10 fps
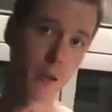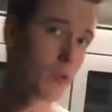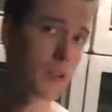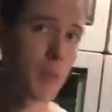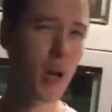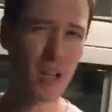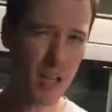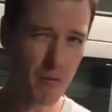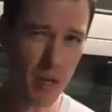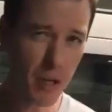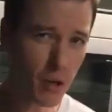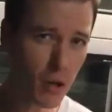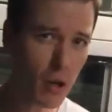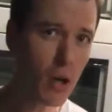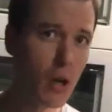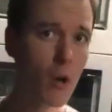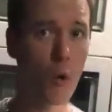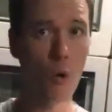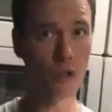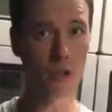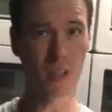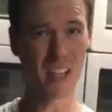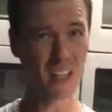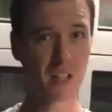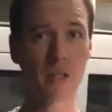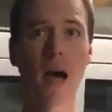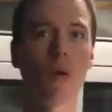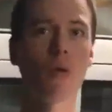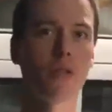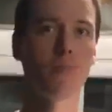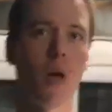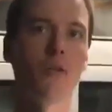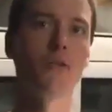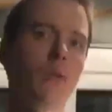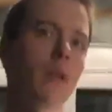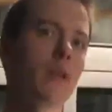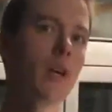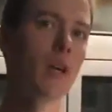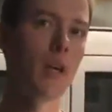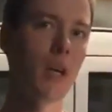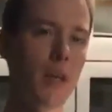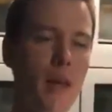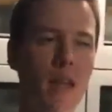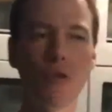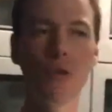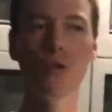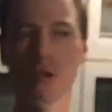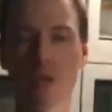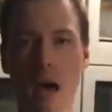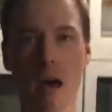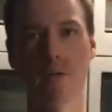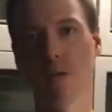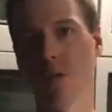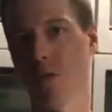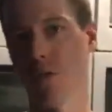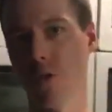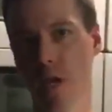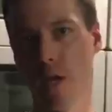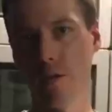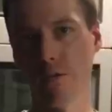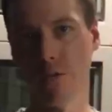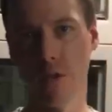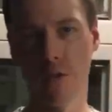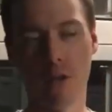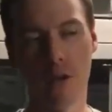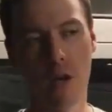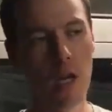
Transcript: It will smell like vinegar or like a sour smell to it and that's usually after the third day in the freezer.